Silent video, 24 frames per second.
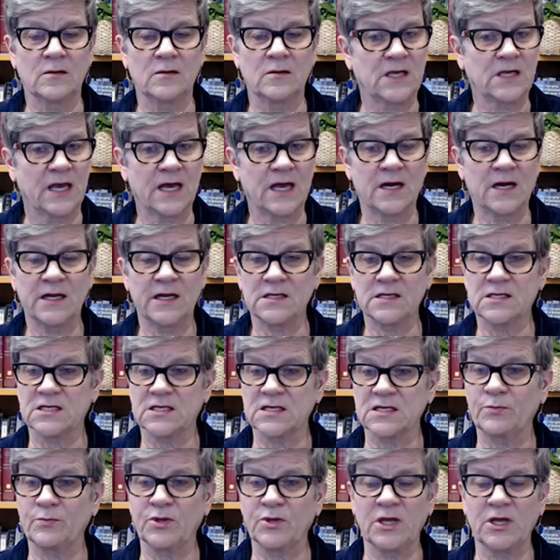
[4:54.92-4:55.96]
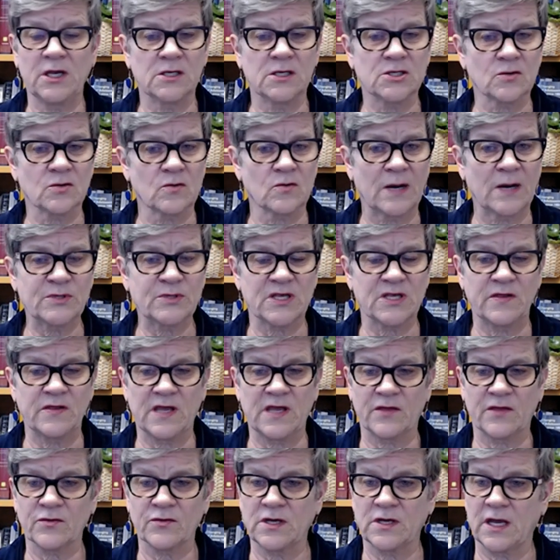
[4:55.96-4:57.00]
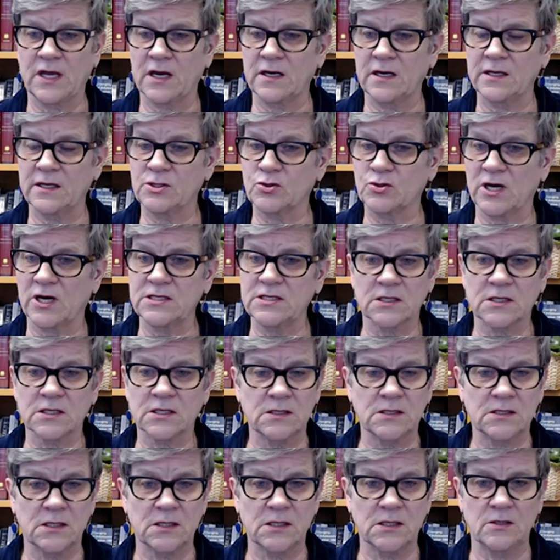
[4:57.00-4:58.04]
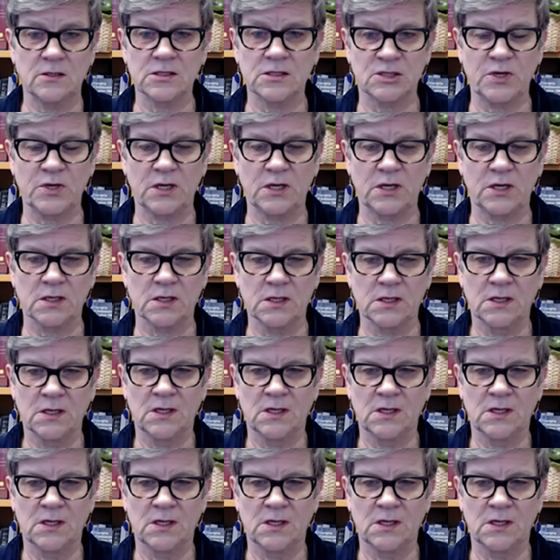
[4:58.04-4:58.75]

the candidate simply interrupts and the other candidate tries to continue to speak.